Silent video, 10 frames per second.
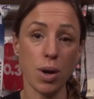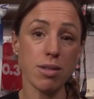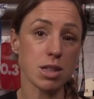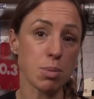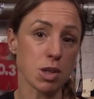we're
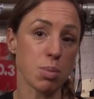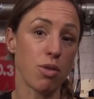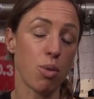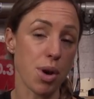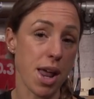responsible
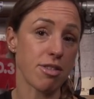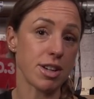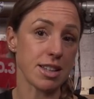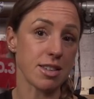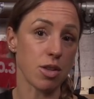for whatever
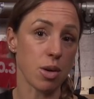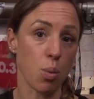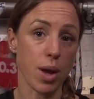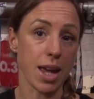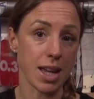it is that
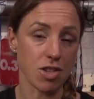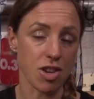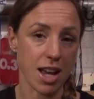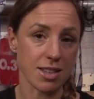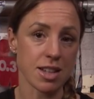we
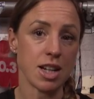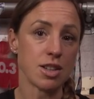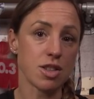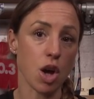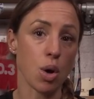ingest.
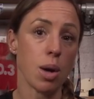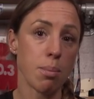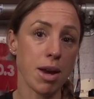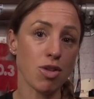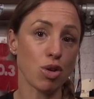So
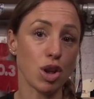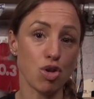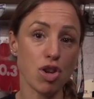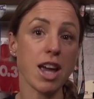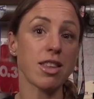make sure that you
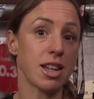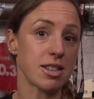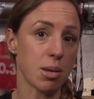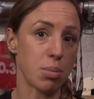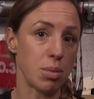check that that
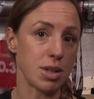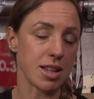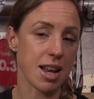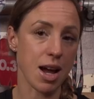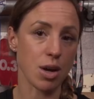supplement is
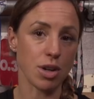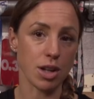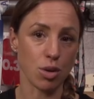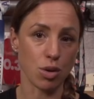allowed in